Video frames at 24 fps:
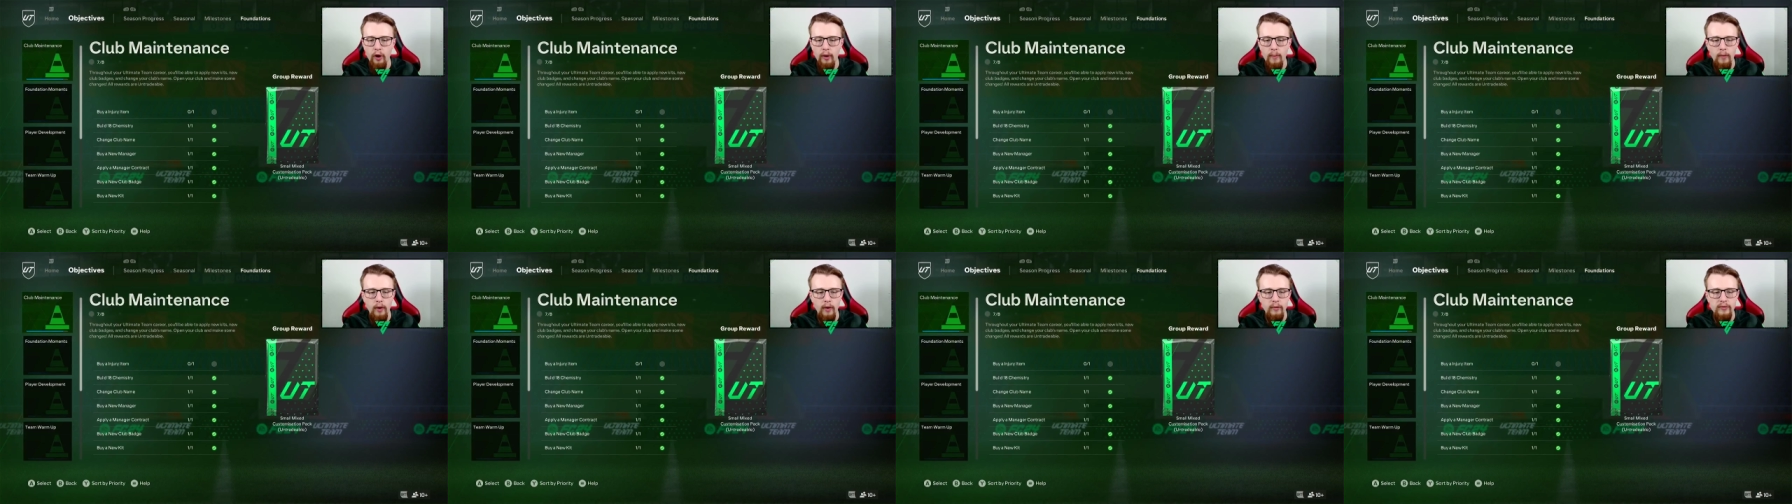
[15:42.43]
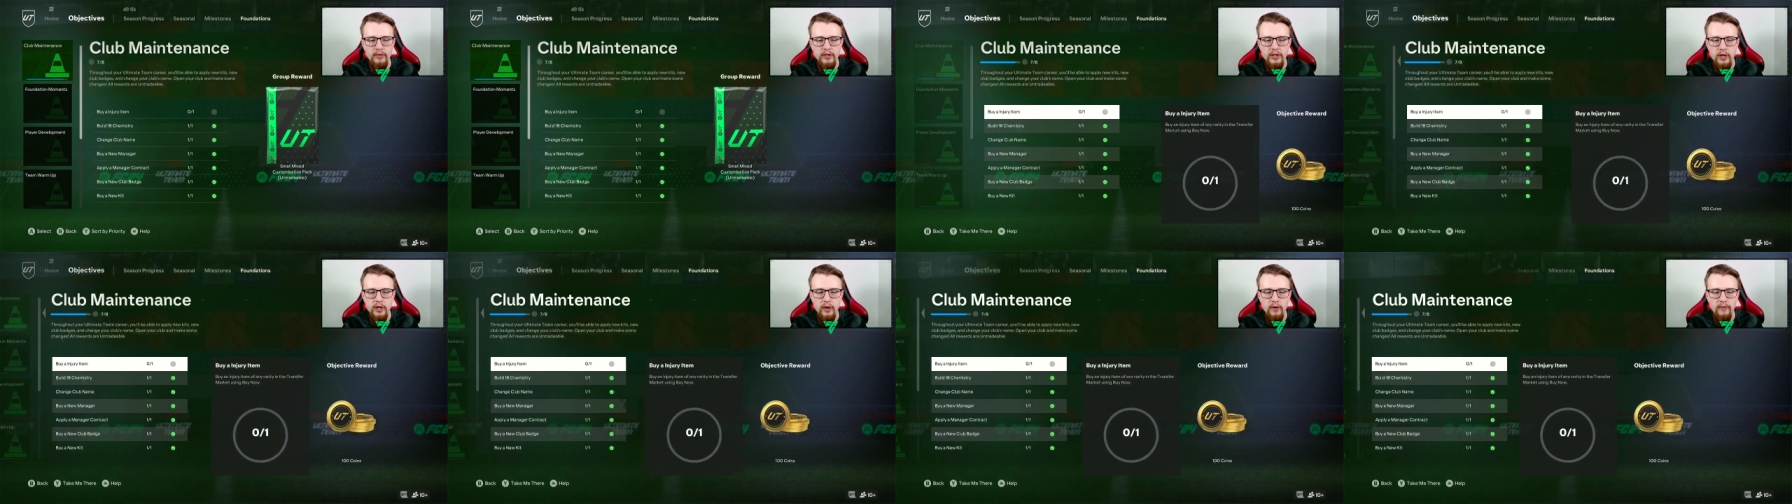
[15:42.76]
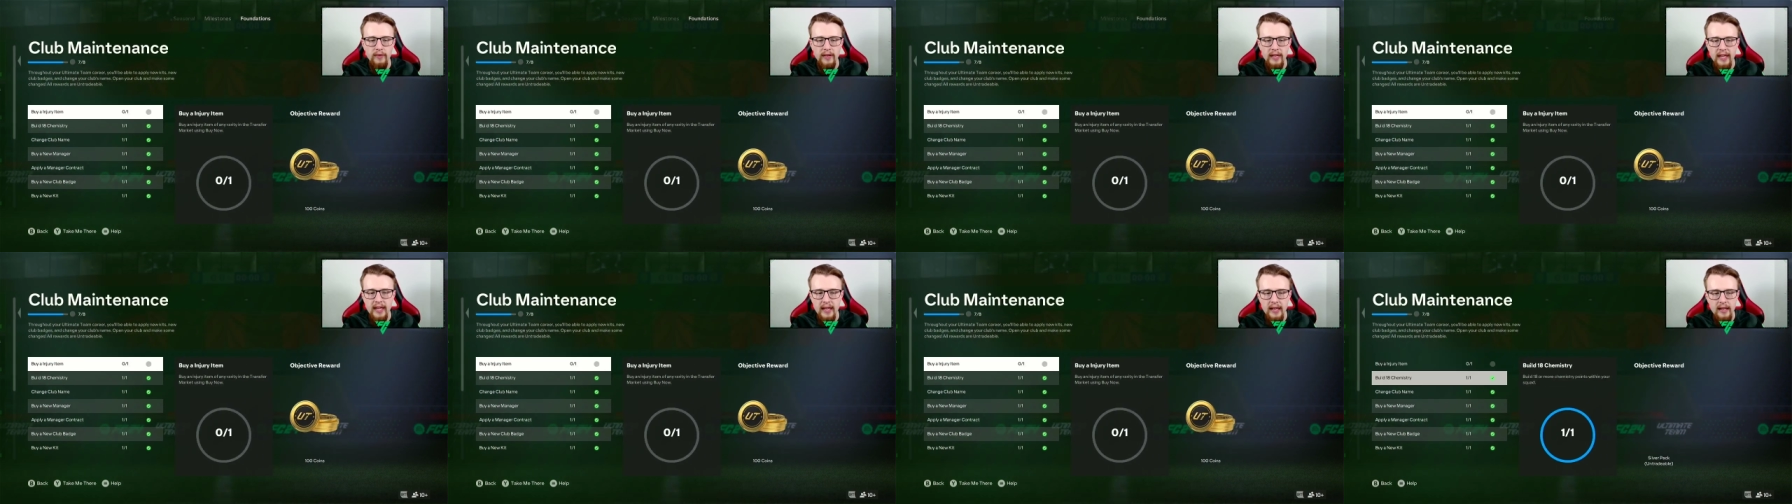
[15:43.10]
obviously, over
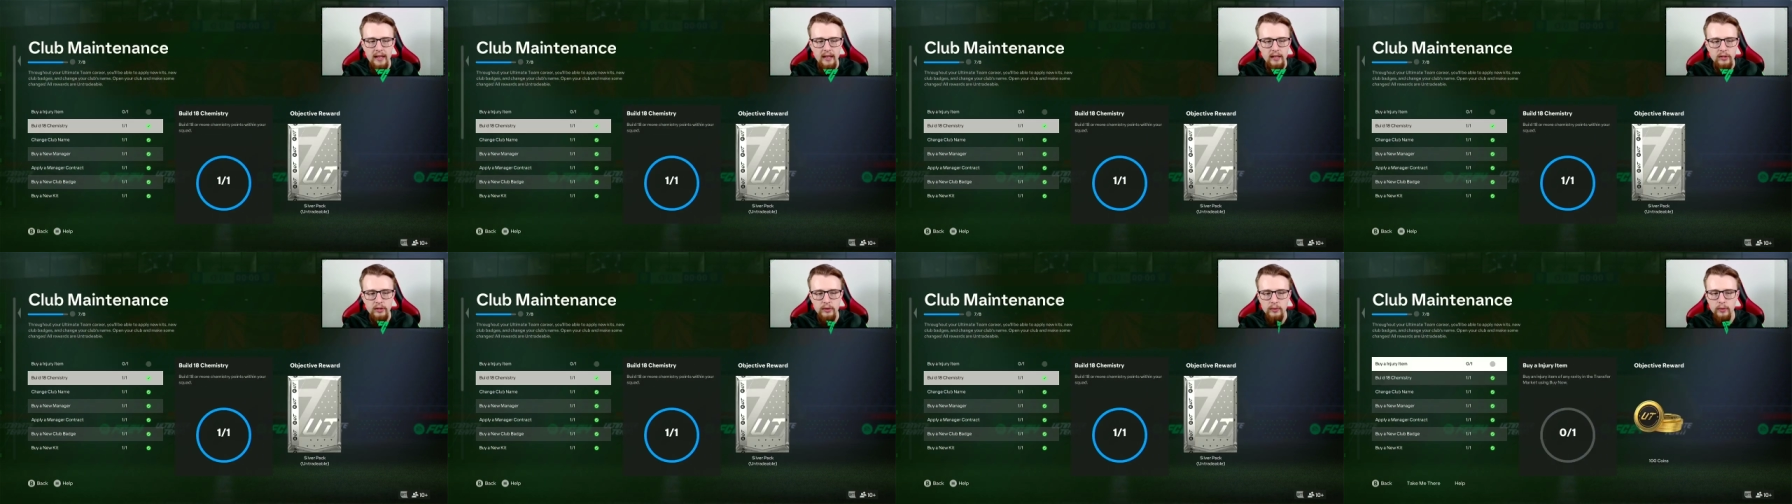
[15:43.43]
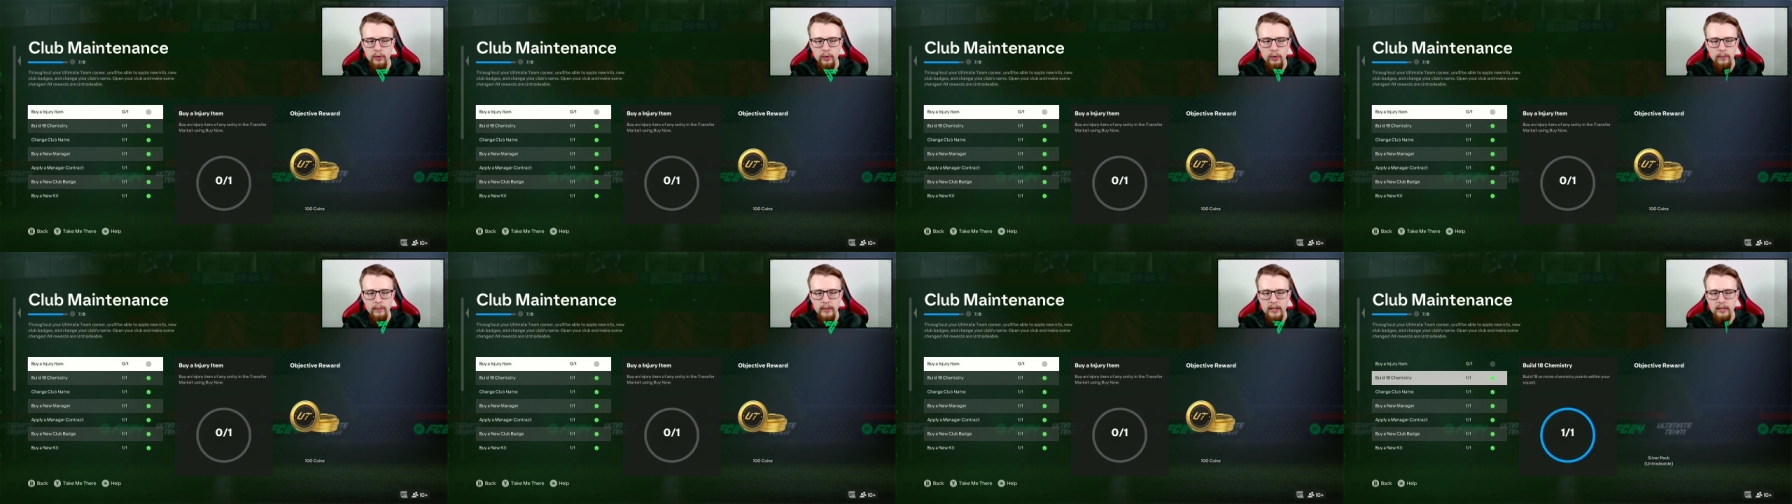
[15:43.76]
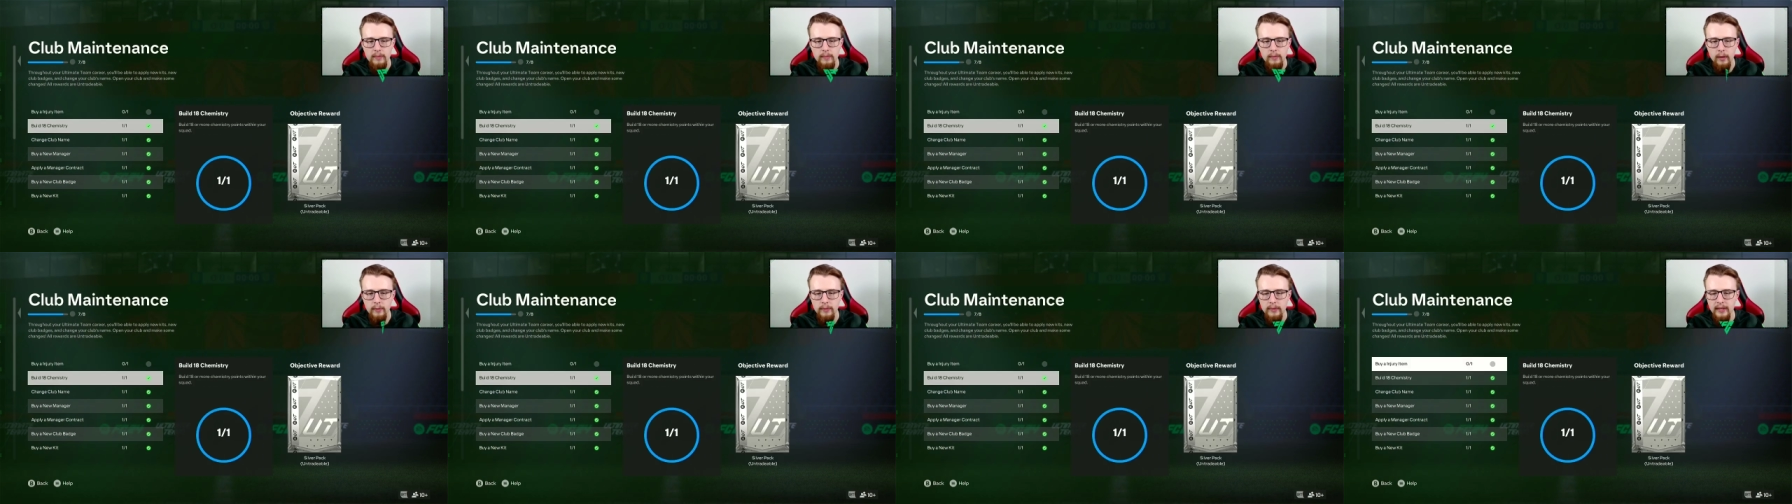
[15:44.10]
here, doing all bits and
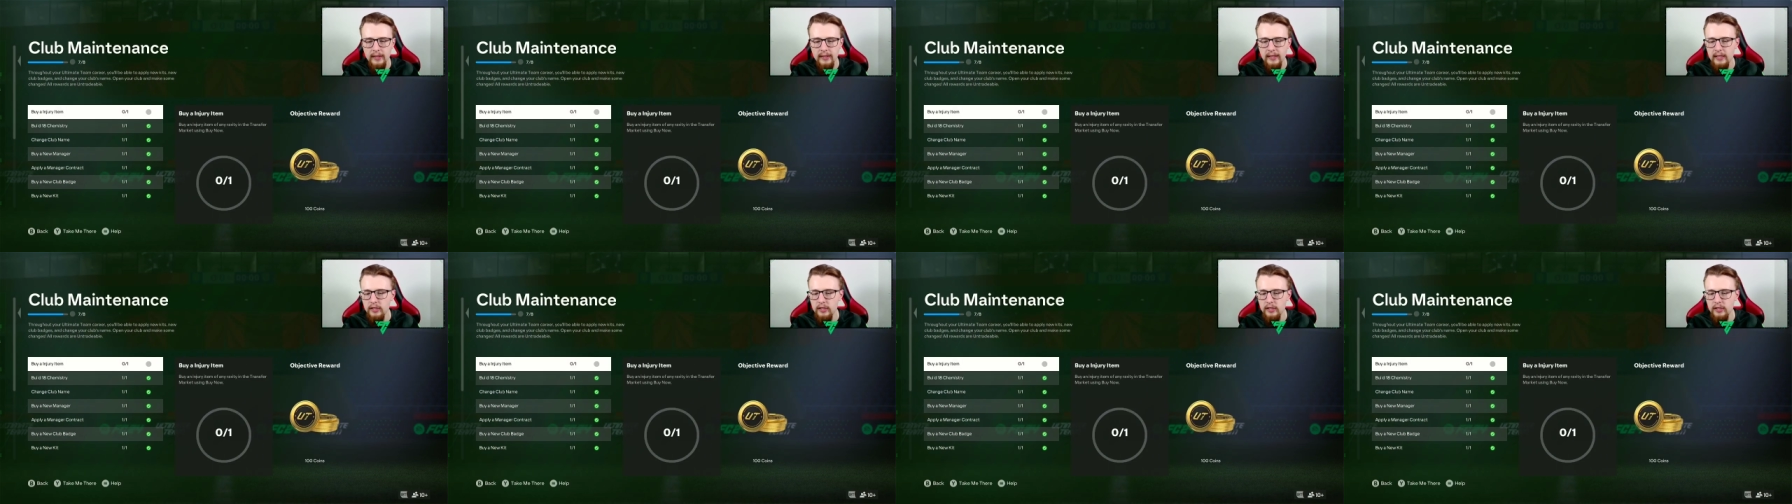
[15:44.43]
bobs like this.